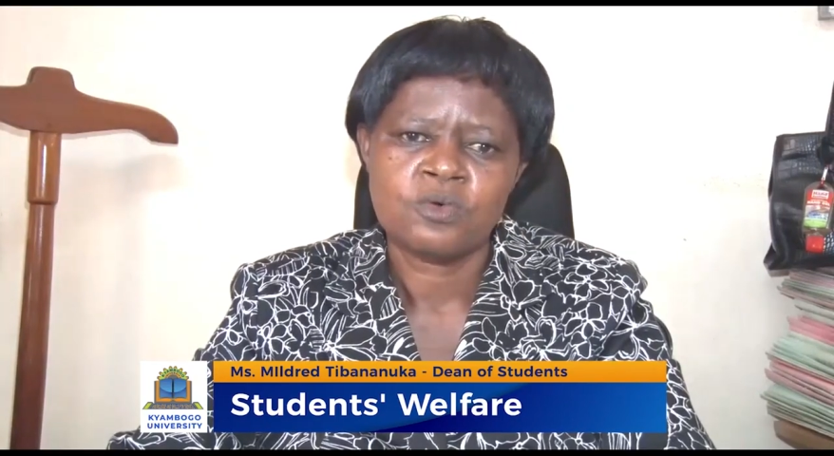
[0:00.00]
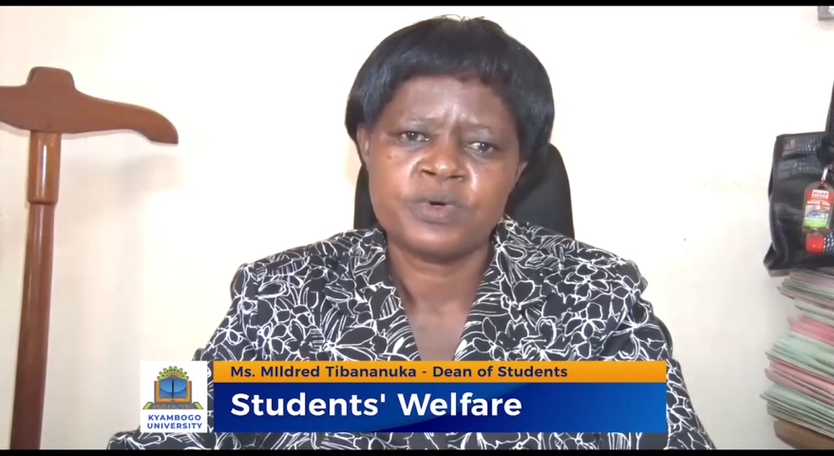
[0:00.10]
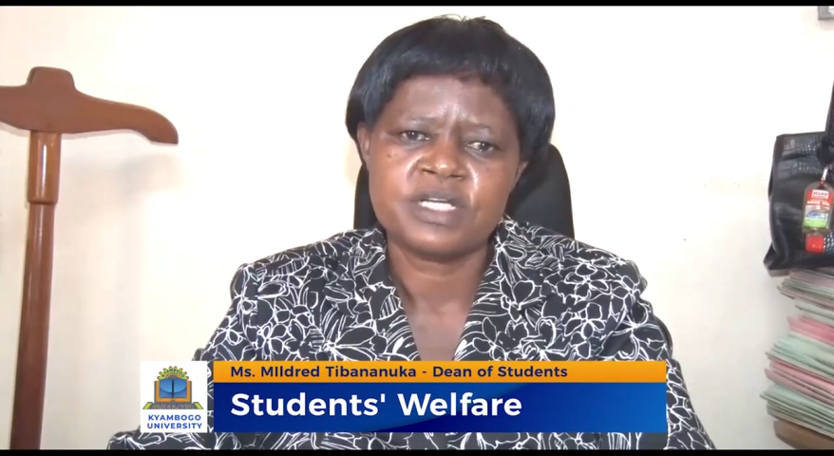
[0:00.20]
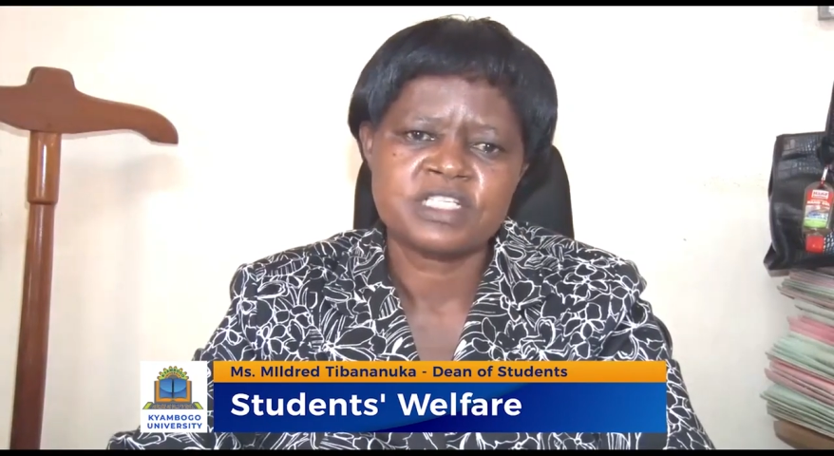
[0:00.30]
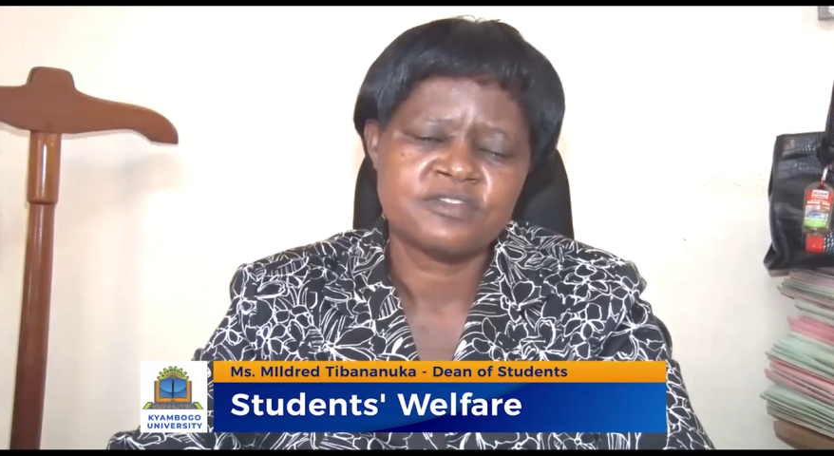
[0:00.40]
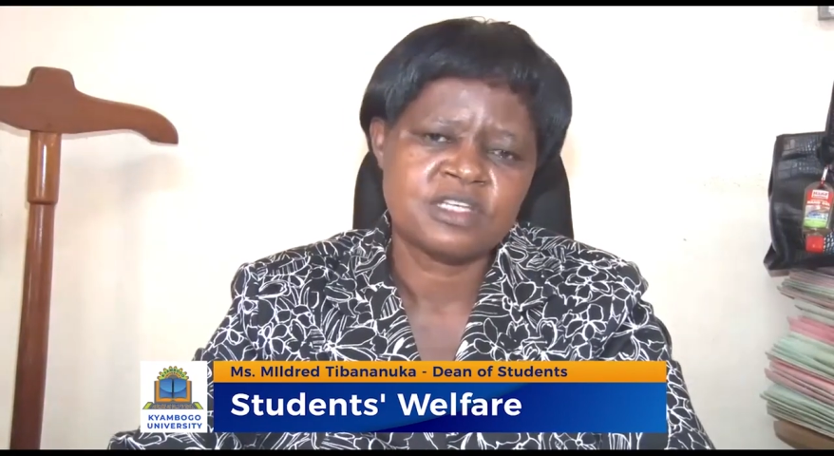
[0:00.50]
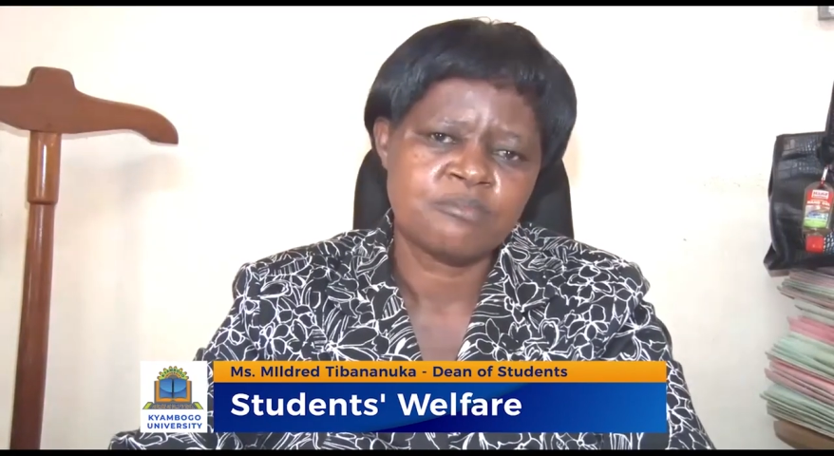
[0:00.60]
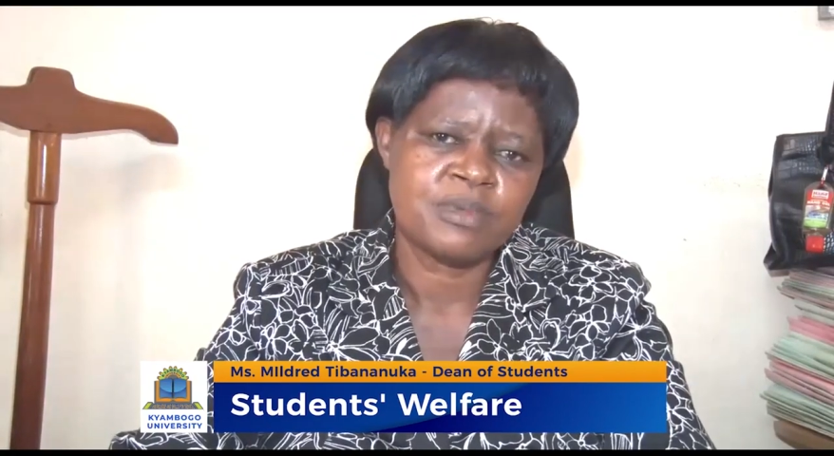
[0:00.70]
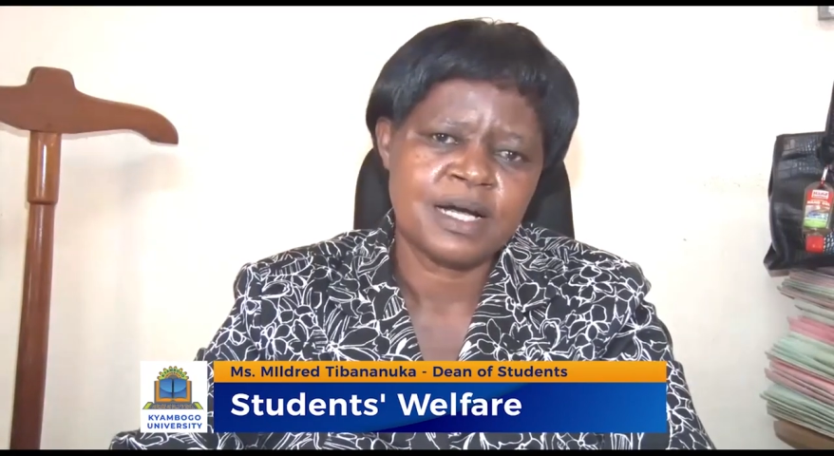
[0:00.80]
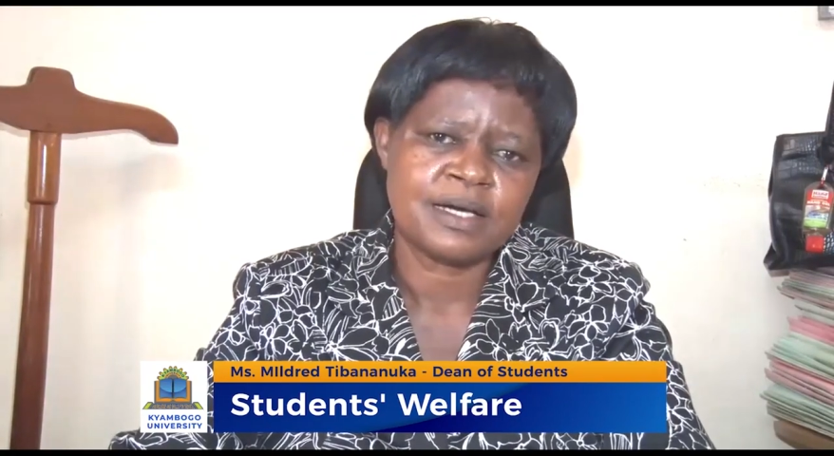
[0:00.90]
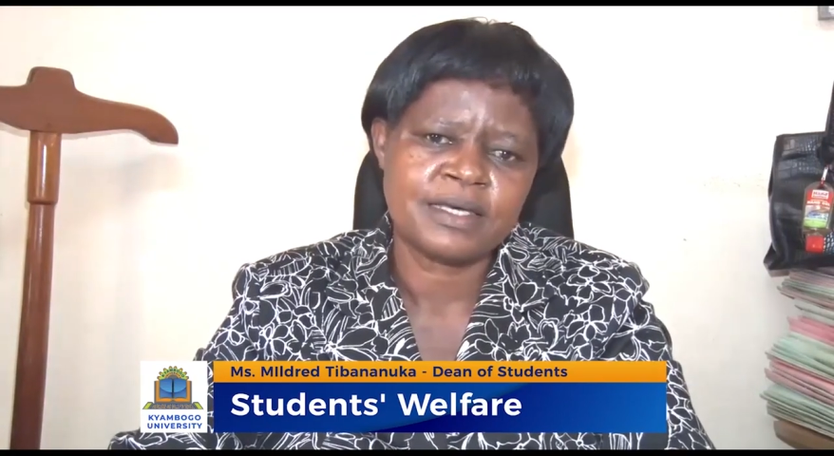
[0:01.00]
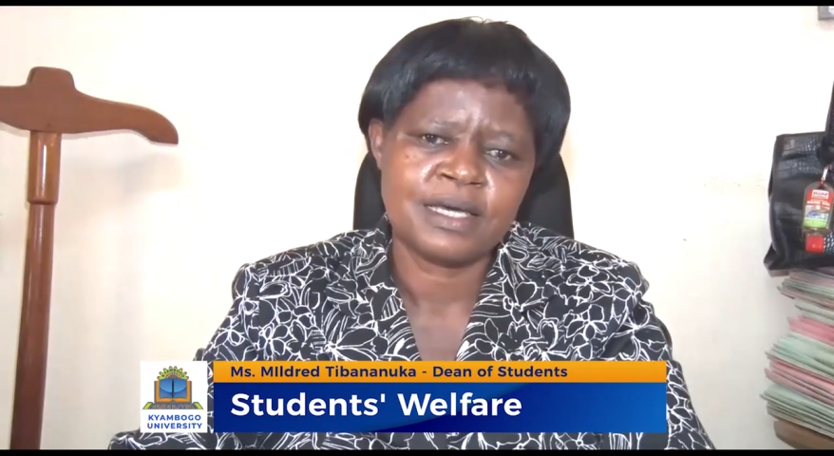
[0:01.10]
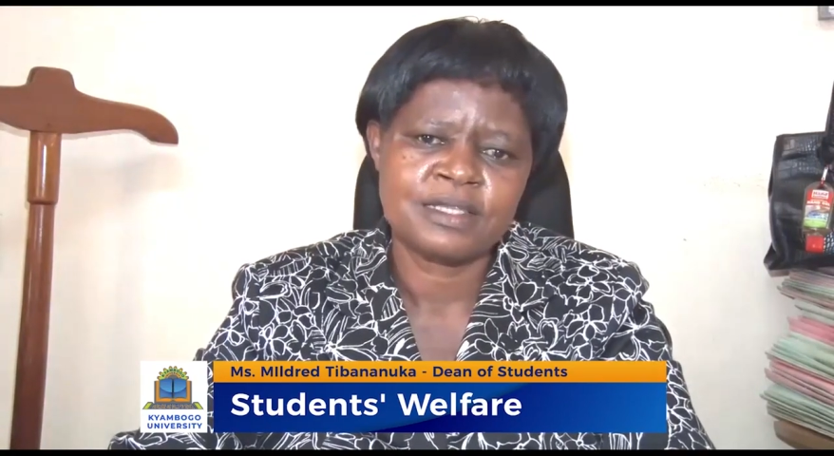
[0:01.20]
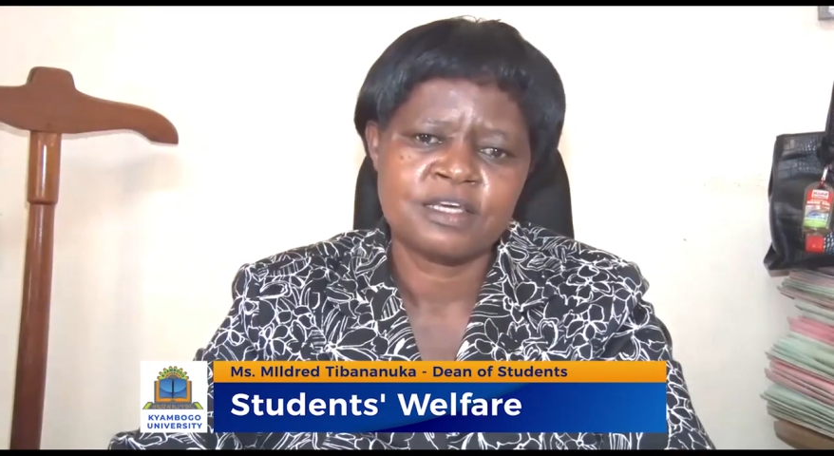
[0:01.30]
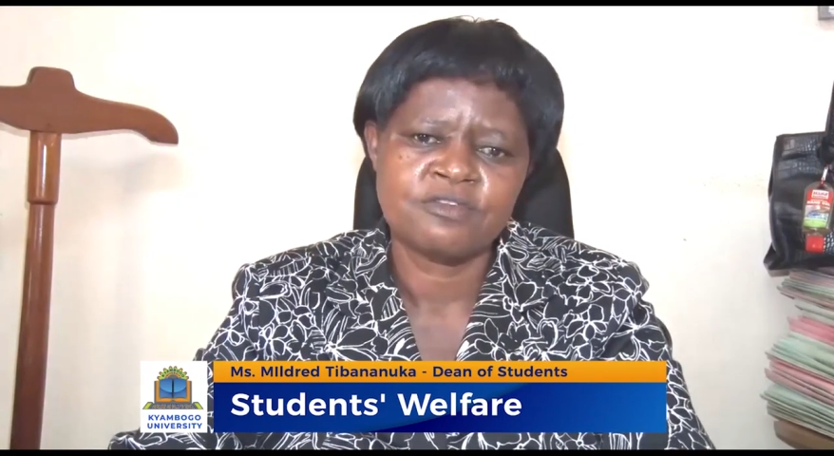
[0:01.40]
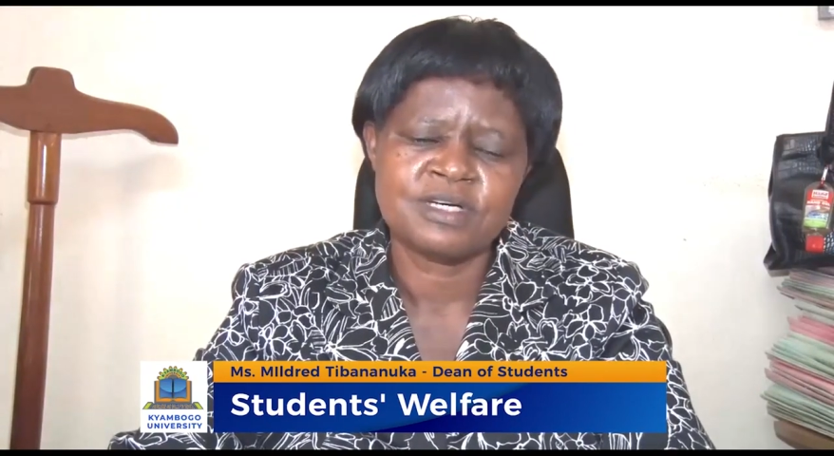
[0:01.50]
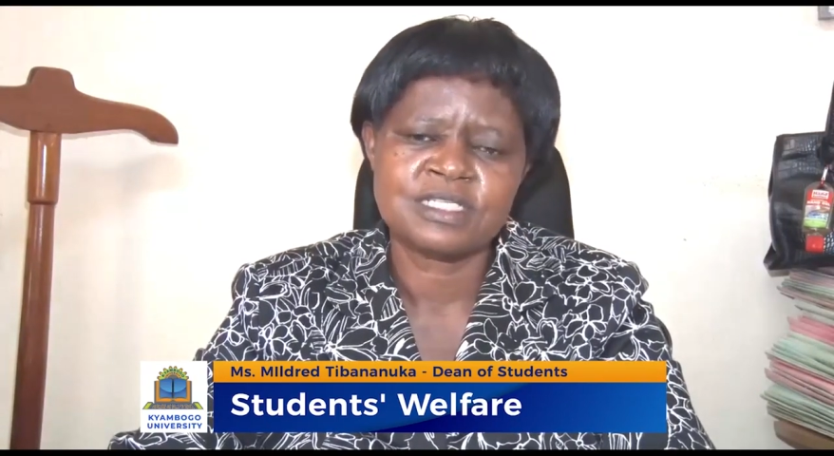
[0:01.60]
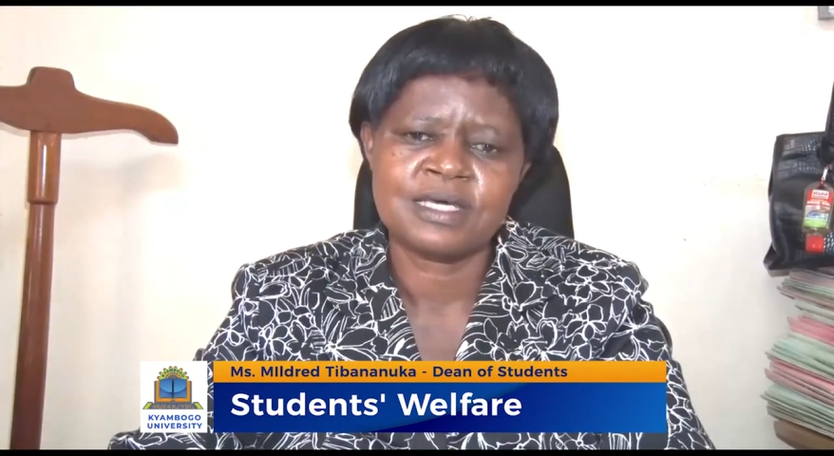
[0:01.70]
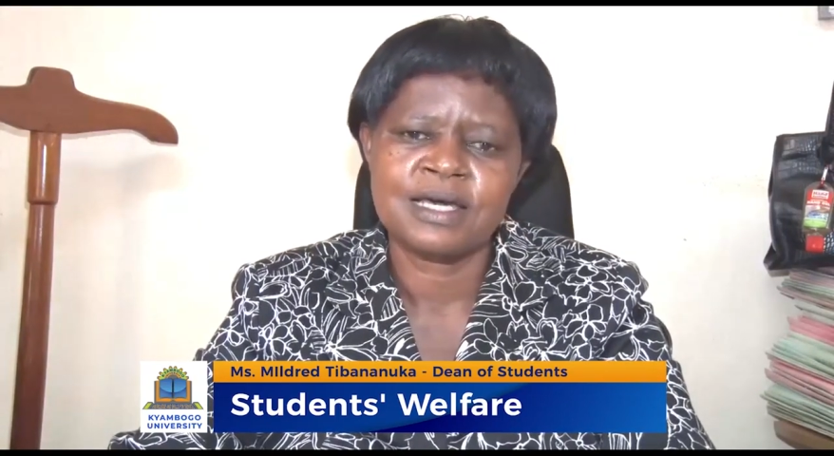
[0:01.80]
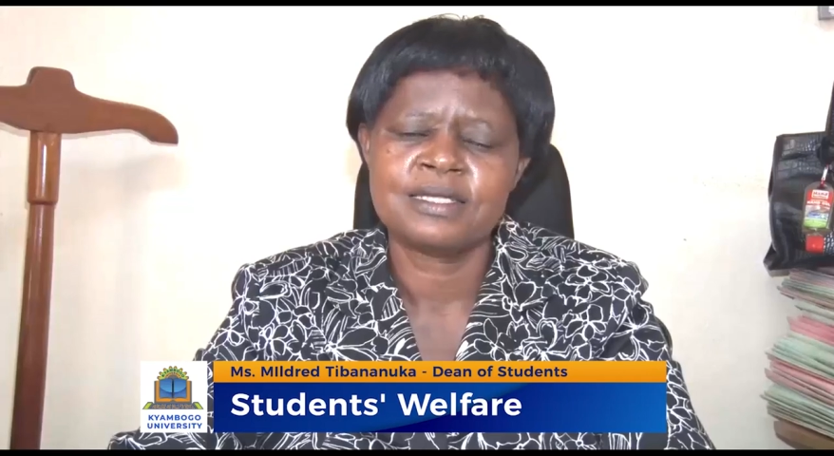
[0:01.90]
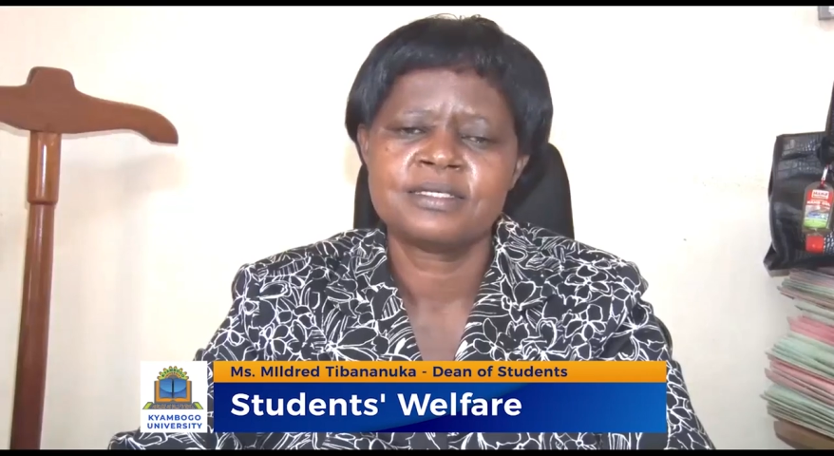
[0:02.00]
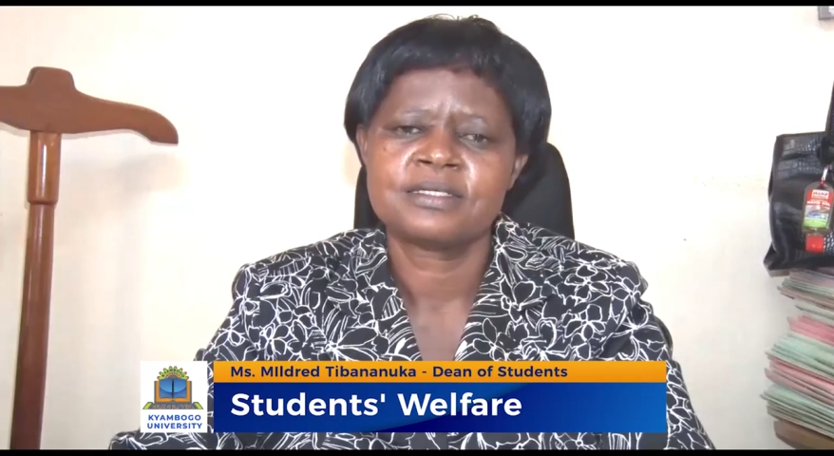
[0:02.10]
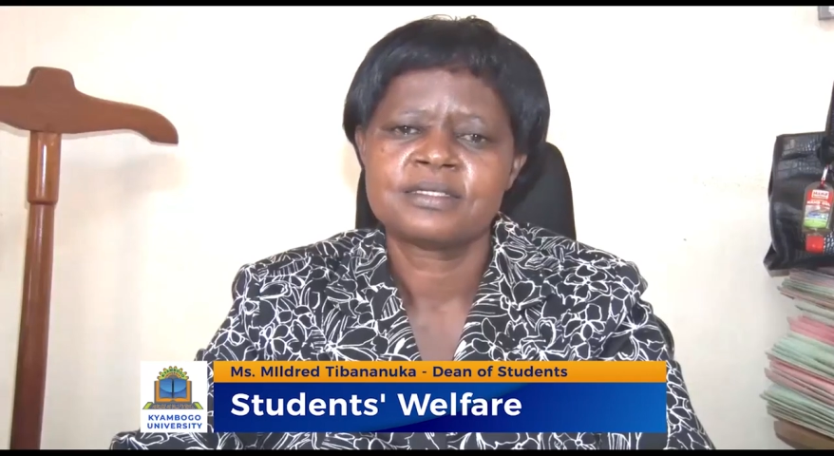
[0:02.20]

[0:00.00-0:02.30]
We receive them back here at the university early,